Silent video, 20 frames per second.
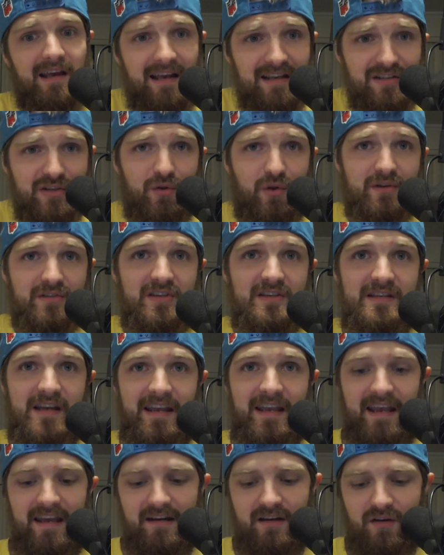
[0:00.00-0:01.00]
as close as
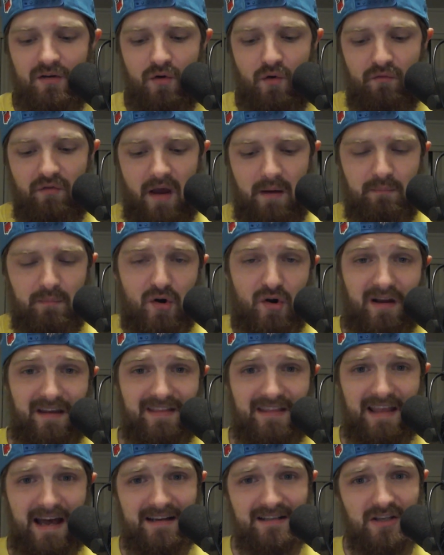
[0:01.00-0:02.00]
I can to November,
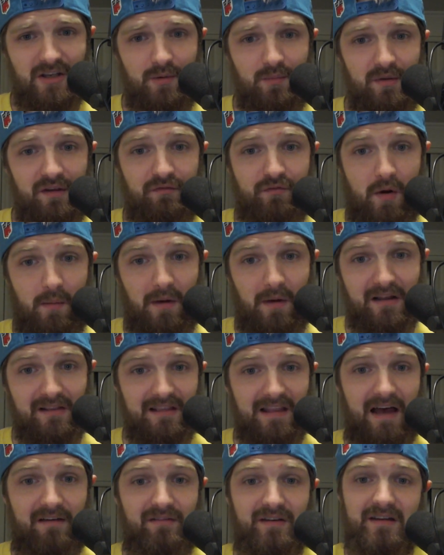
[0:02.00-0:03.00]
and that is going to be from
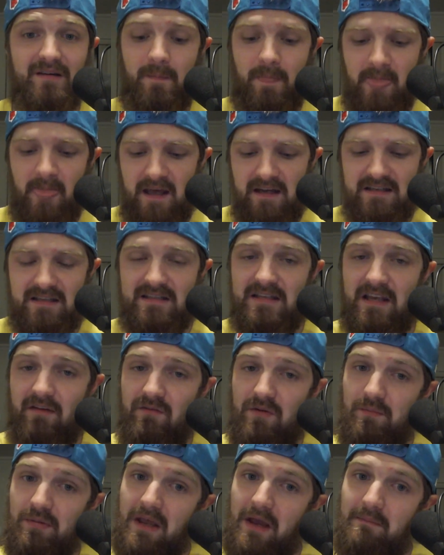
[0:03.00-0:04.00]
11 to
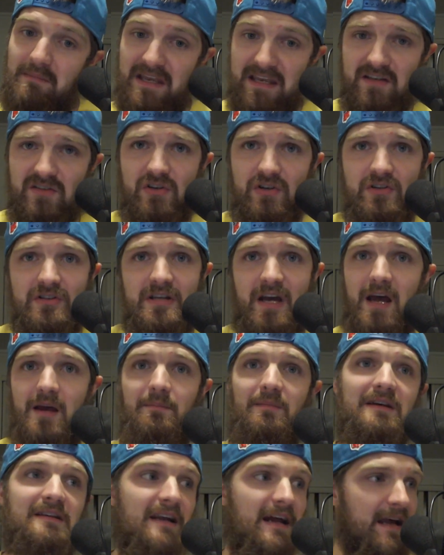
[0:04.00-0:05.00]
7 p.m. Eastern
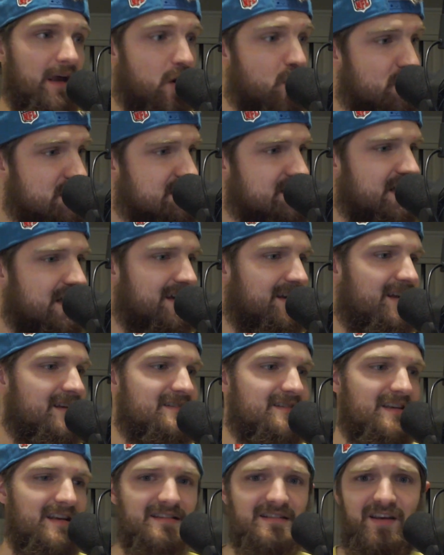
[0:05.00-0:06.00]
time, and I always say it
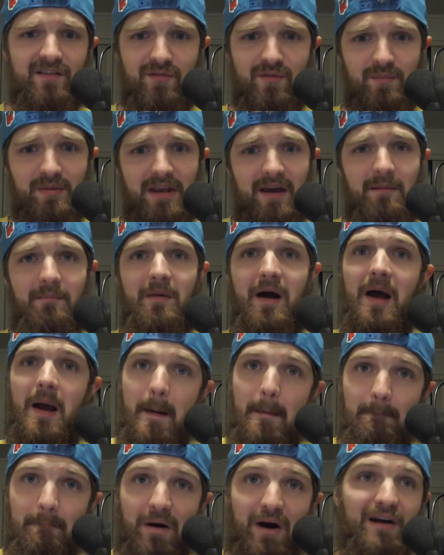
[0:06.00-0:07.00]
ends at 7 p.m.,
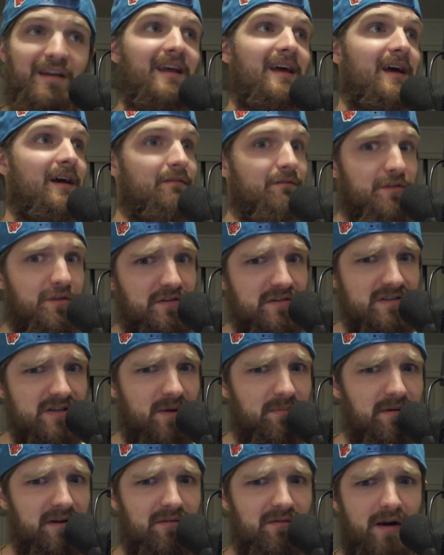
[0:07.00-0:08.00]
but for those that
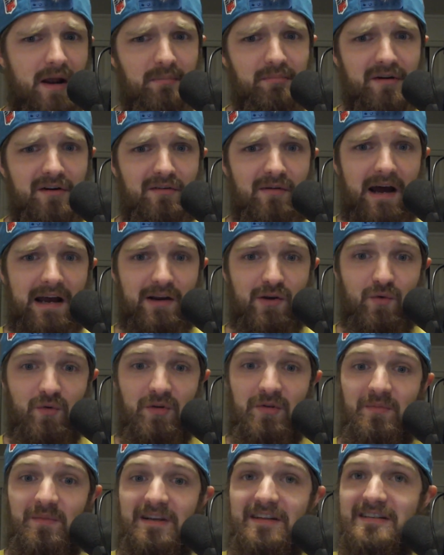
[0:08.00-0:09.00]
have been repping and rocking
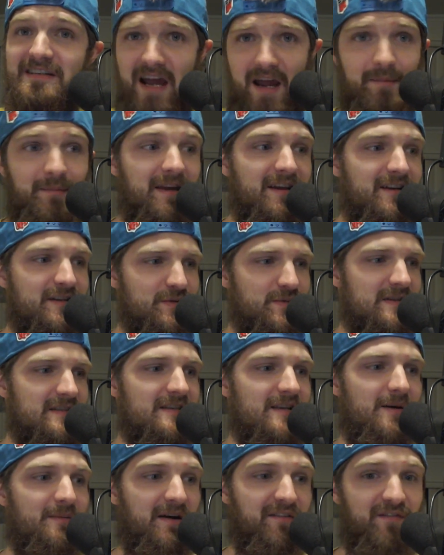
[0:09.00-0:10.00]
with me, time
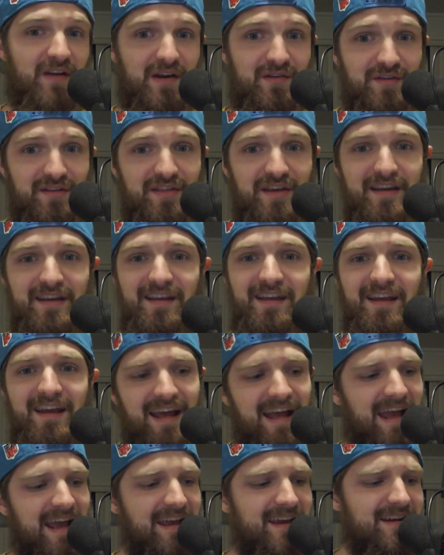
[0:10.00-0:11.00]
management's not my favorite thing,
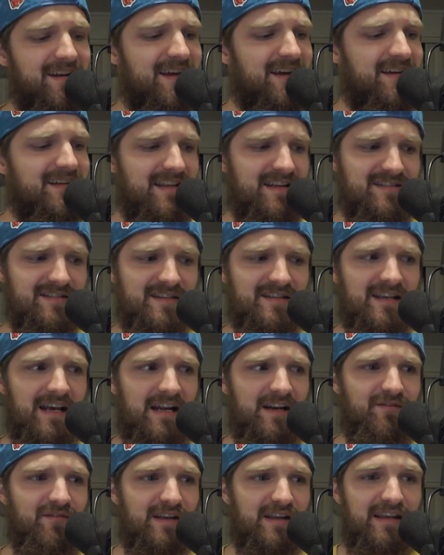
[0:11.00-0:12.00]
and that's just
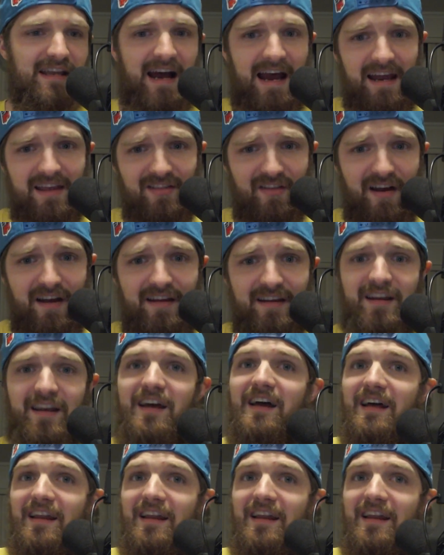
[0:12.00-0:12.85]
kind of a guideline,